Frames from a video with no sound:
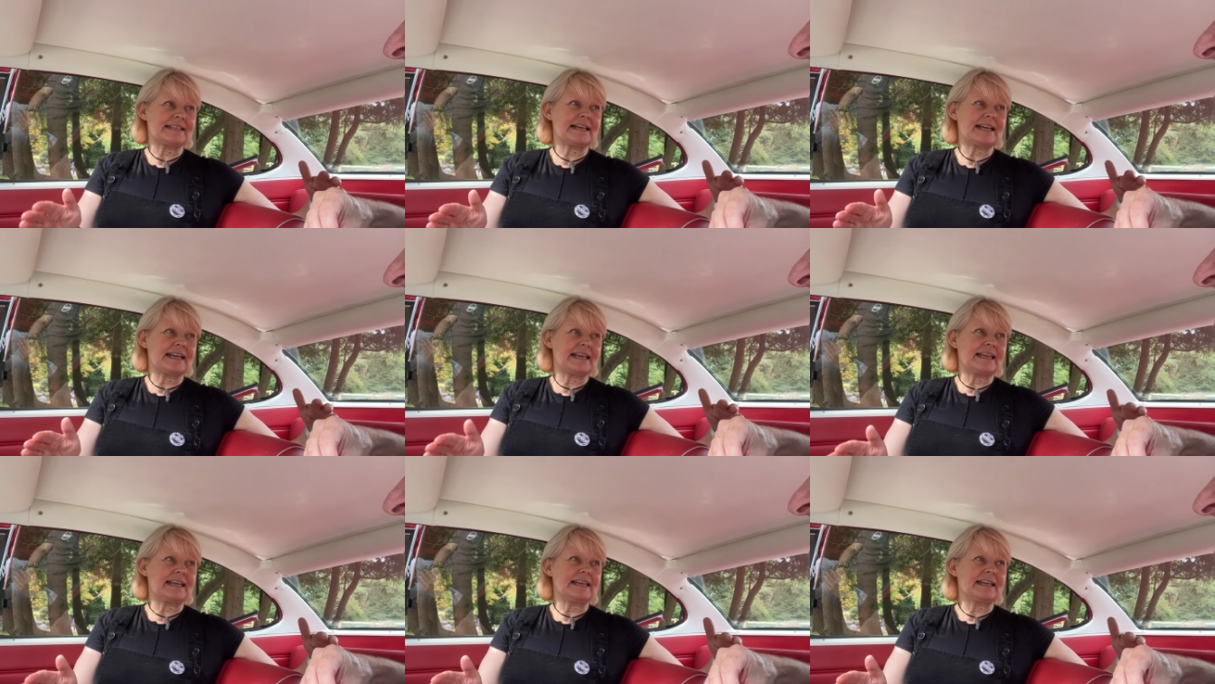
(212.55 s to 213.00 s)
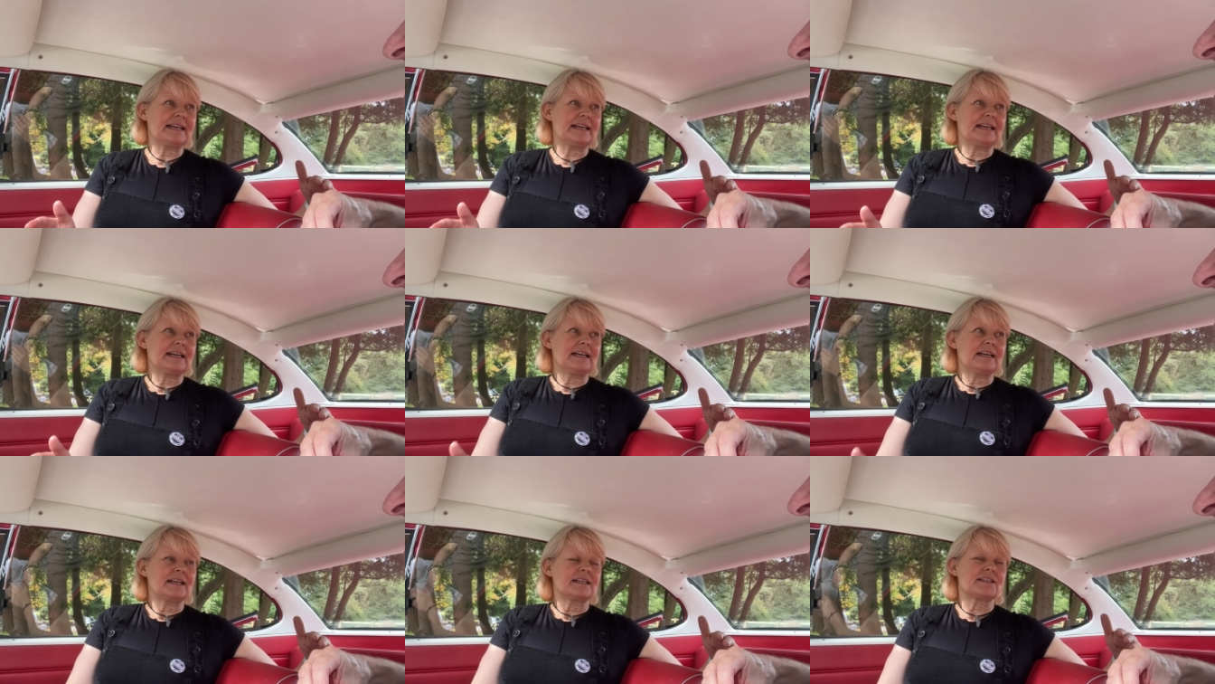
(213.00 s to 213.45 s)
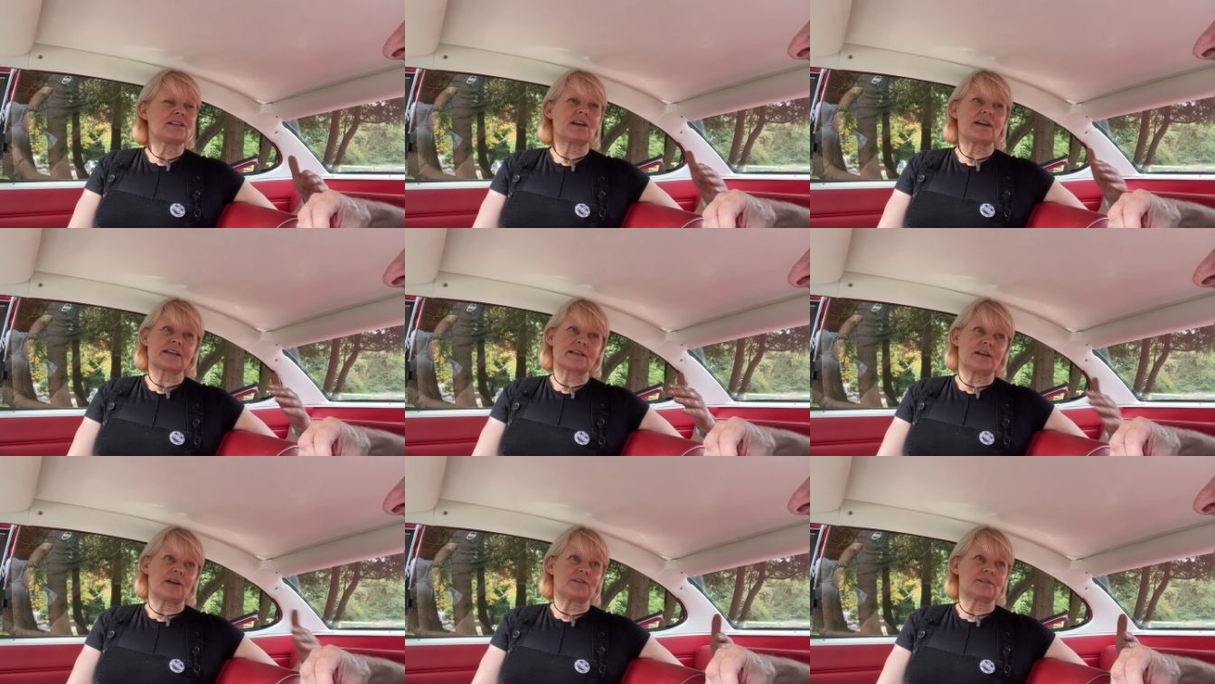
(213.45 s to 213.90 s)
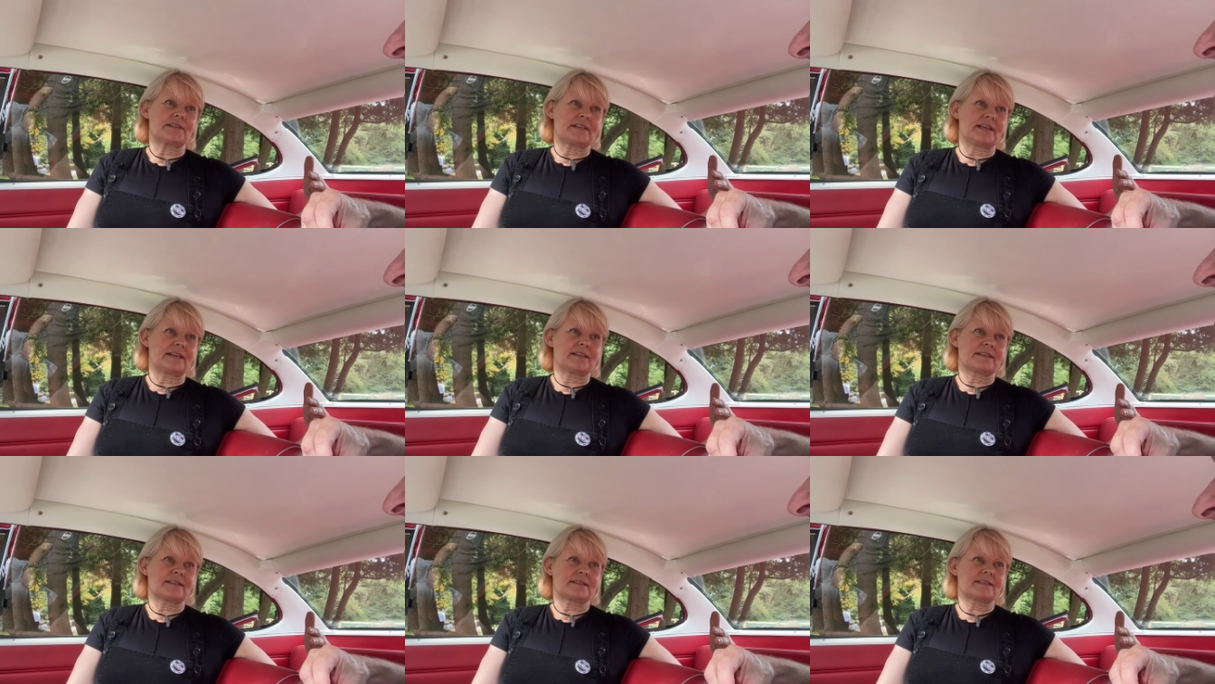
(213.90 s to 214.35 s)
a
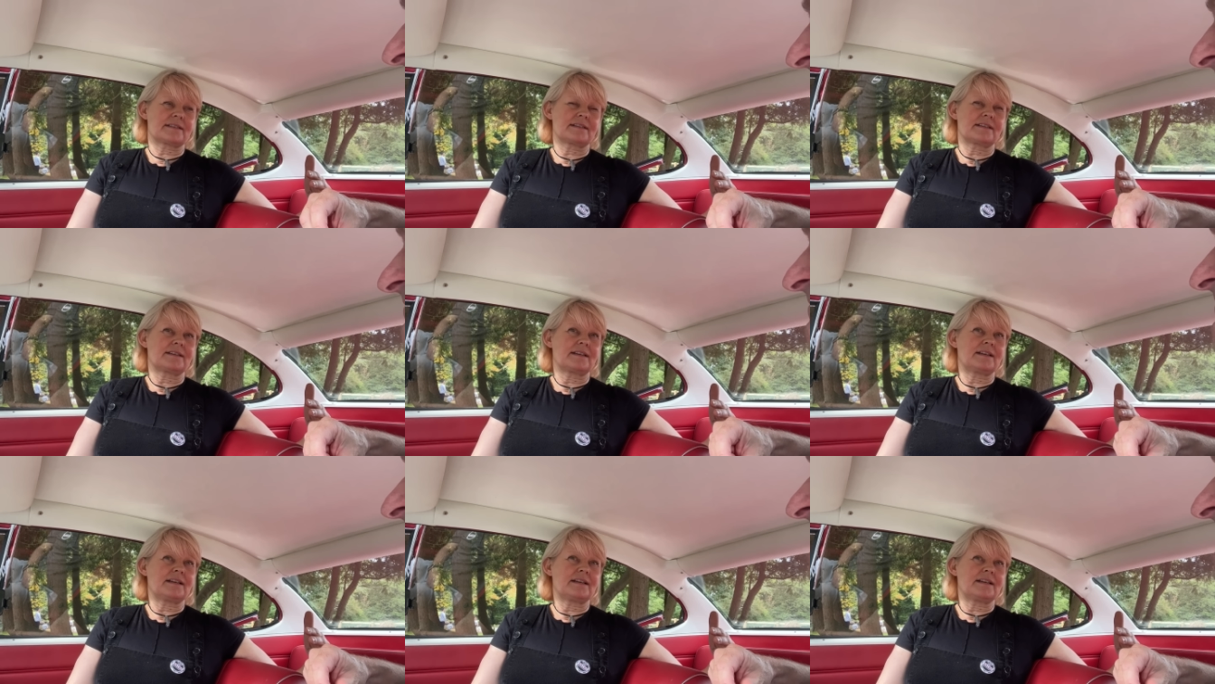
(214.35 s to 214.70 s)
diagnosis,